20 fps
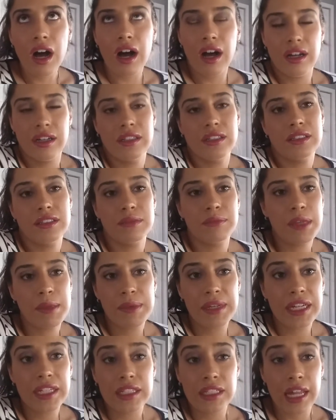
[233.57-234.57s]
uh,
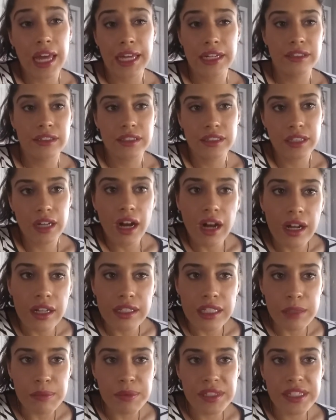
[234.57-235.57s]
maybe a lighter
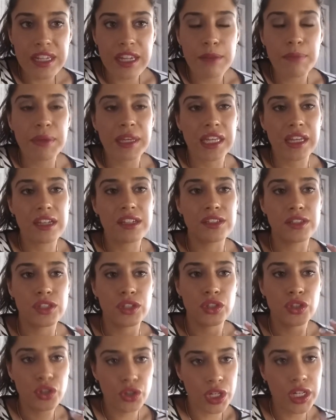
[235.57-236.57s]
uh, lipstick because
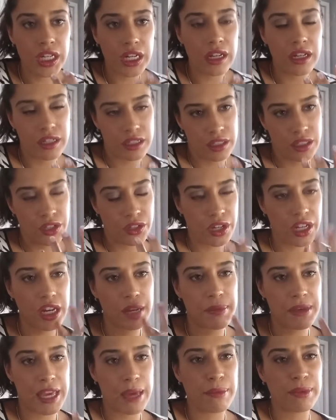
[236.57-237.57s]
you're gonna you're
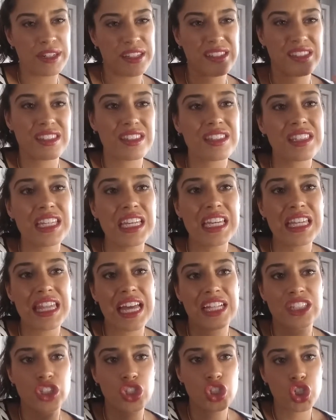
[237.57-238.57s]
gonna be able to see
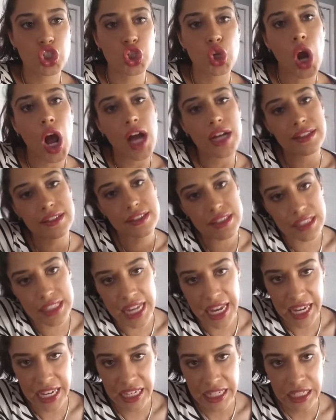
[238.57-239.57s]
that strong
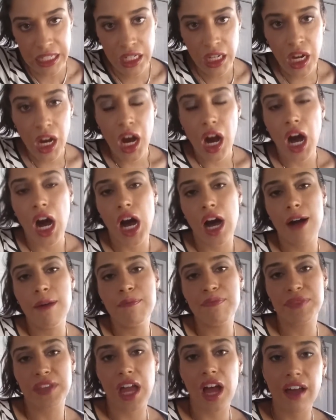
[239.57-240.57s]
stain
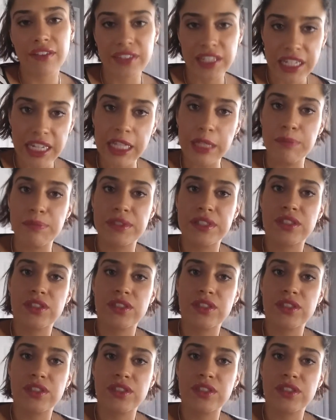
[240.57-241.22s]
um, on the lips.